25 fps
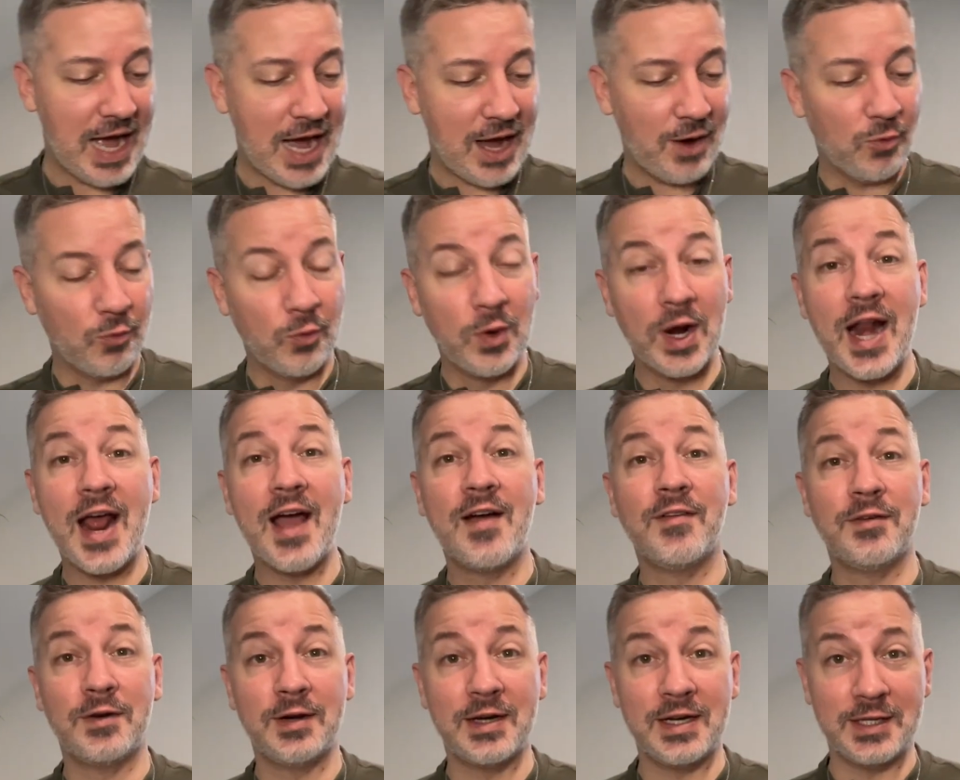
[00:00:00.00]

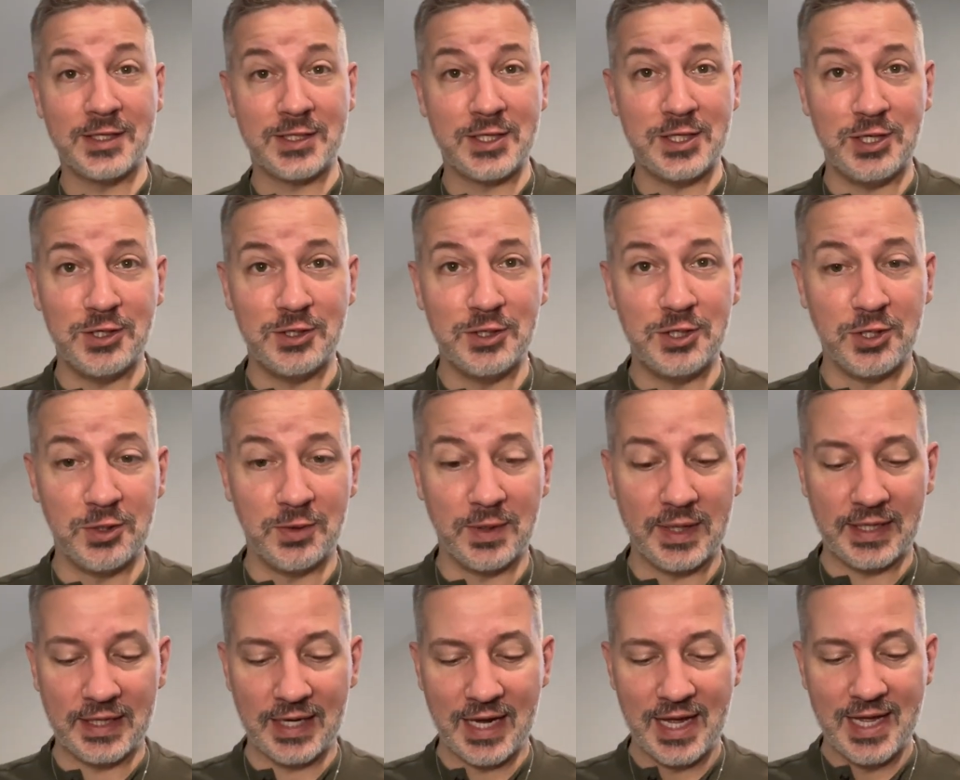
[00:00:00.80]
Whatever it is that you're
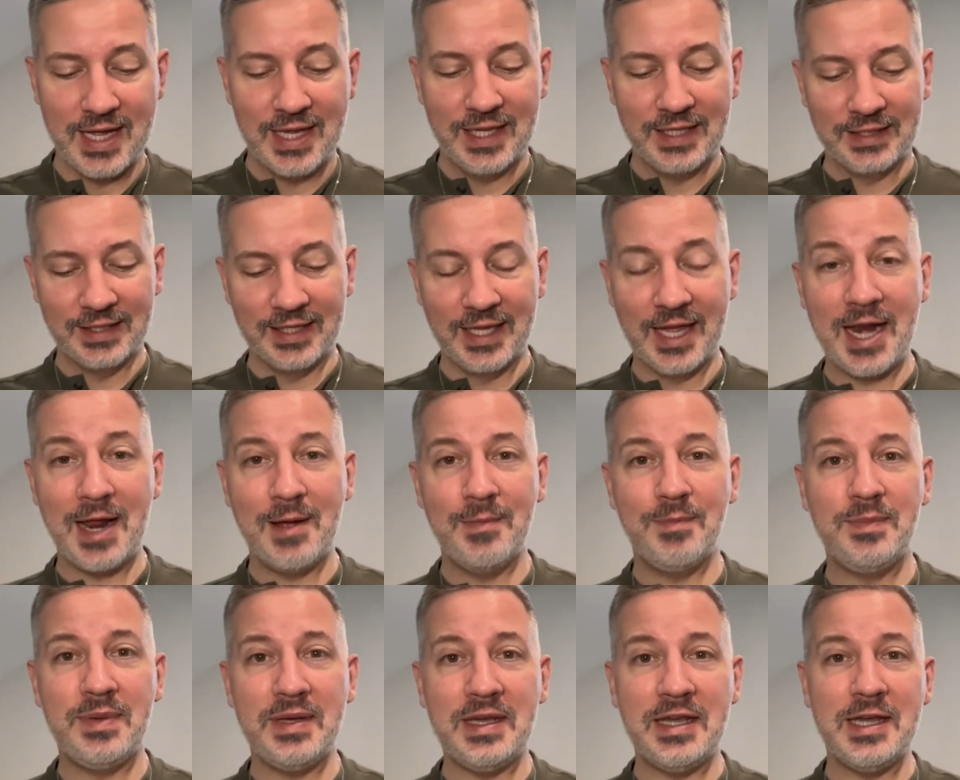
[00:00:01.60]
doing, let
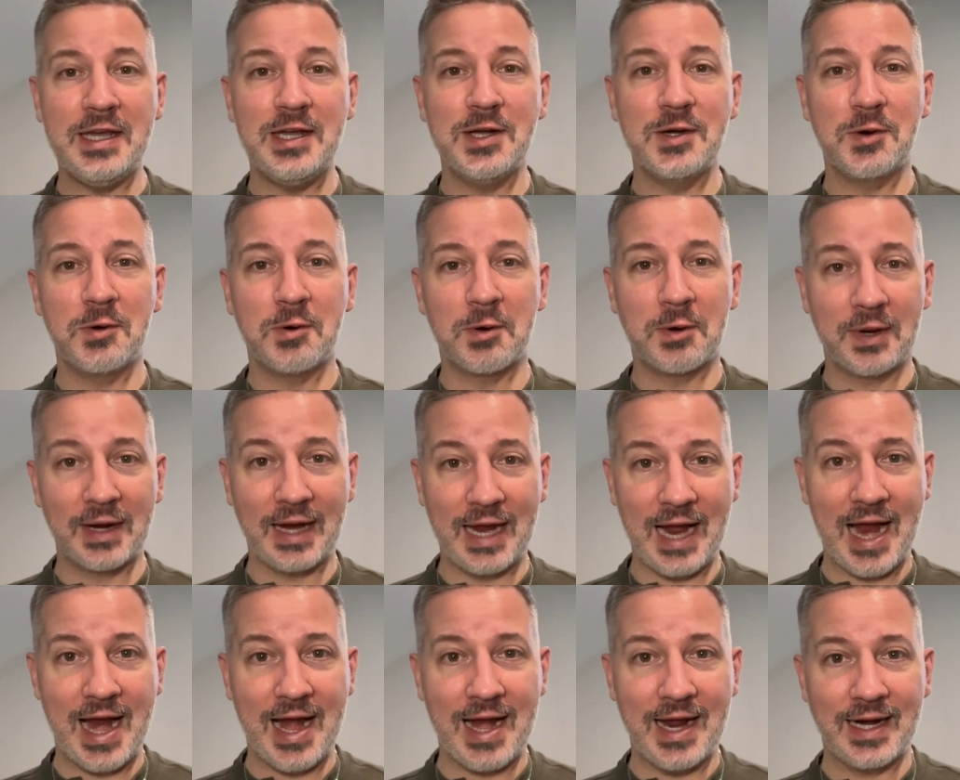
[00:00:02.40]
it be
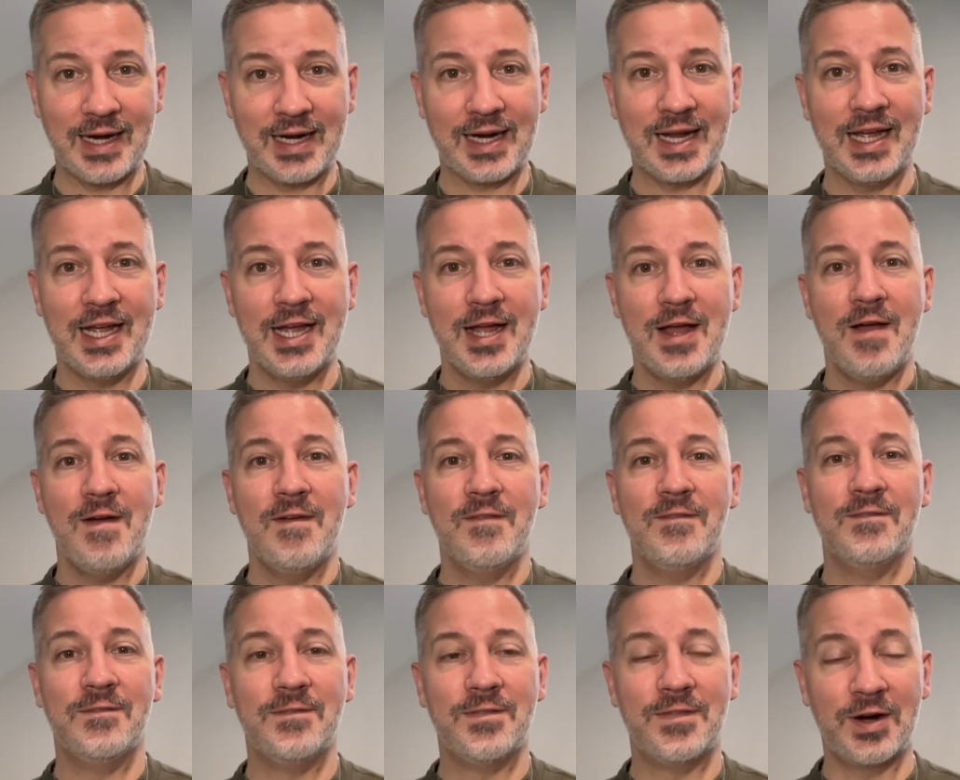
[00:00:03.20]
organic.
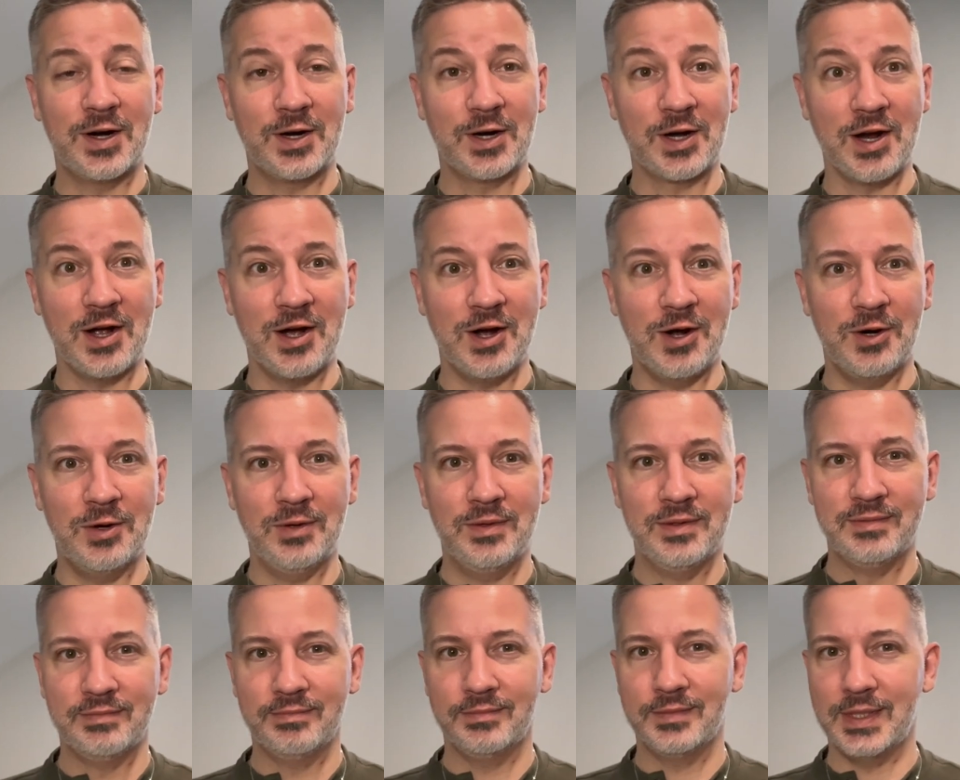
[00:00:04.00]
Virgo,
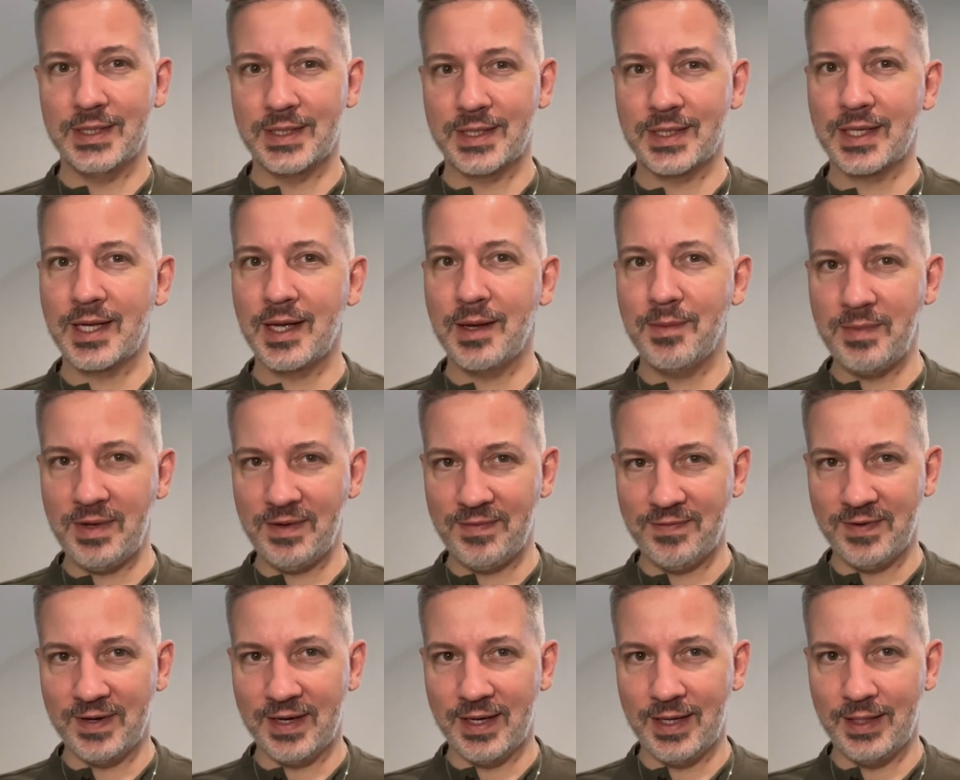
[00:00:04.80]
this is going to be
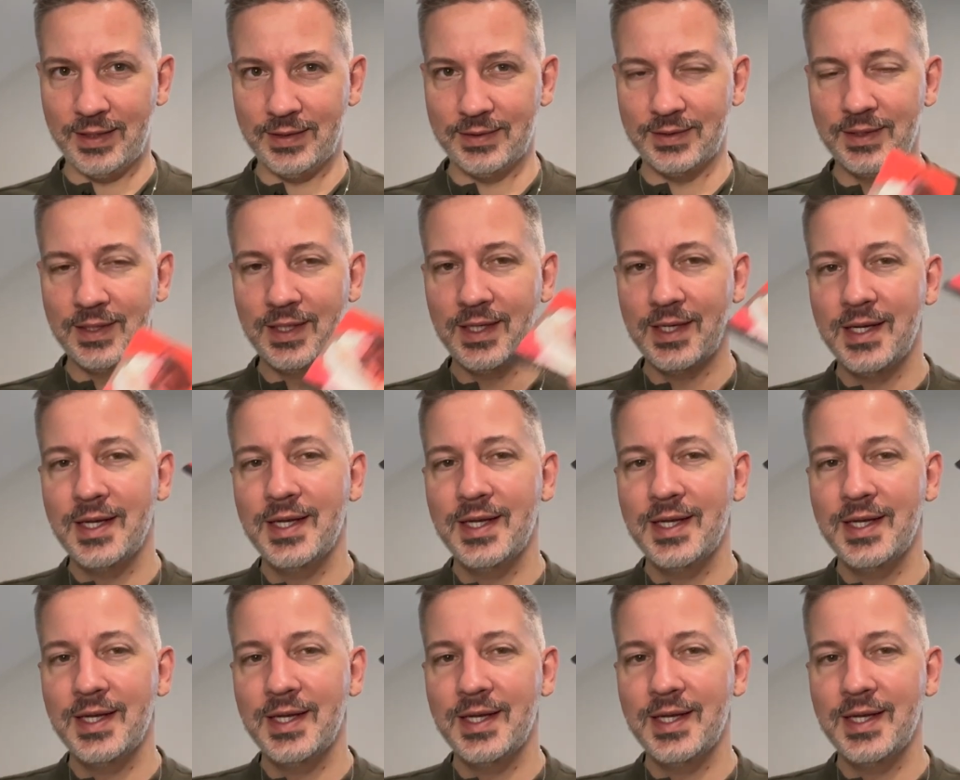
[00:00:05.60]
fun.